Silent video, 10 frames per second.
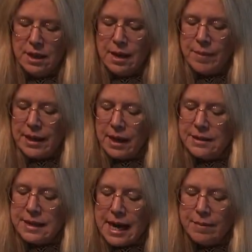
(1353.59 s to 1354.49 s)
by
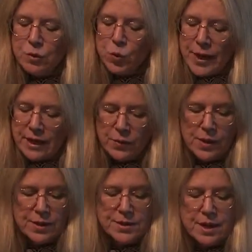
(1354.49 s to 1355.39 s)
unnamed wicked
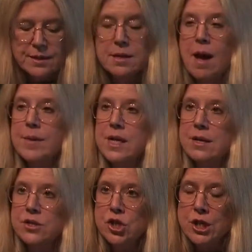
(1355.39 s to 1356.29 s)
ones, as
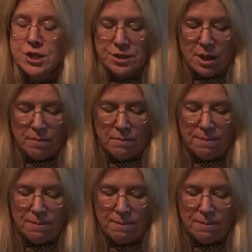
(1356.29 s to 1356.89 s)
Nabhadas judges them.